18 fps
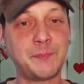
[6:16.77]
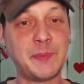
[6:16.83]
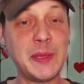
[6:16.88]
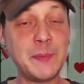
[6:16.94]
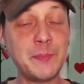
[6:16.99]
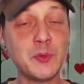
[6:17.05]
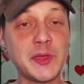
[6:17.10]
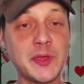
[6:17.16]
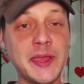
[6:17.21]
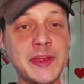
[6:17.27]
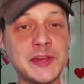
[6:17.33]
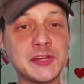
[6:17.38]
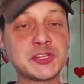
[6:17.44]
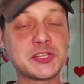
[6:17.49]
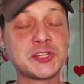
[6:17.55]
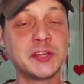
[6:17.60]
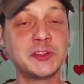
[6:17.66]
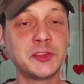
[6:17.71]
people can't
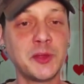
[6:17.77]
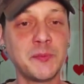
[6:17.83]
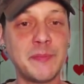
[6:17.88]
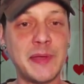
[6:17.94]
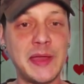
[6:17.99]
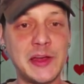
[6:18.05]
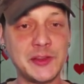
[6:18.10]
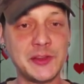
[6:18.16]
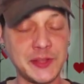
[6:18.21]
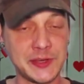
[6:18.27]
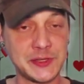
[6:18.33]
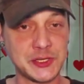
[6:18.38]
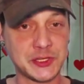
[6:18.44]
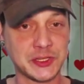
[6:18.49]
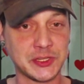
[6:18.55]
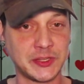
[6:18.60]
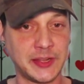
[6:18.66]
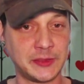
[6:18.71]
shut their mouths and
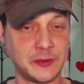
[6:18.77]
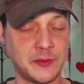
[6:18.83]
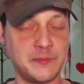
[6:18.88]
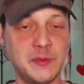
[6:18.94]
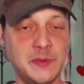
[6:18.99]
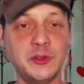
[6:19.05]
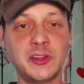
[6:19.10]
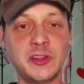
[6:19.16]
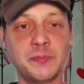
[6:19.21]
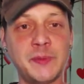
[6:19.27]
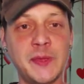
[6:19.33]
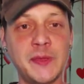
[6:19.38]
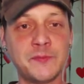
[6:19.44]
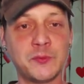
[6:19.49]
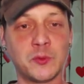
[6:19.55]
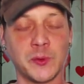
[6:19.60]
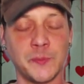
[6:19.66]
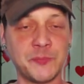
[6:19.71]
just let their music
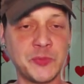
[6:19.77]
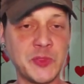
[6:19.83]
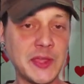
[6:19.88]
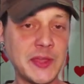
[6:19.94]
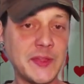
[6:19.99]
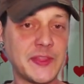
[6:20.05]
speak for them.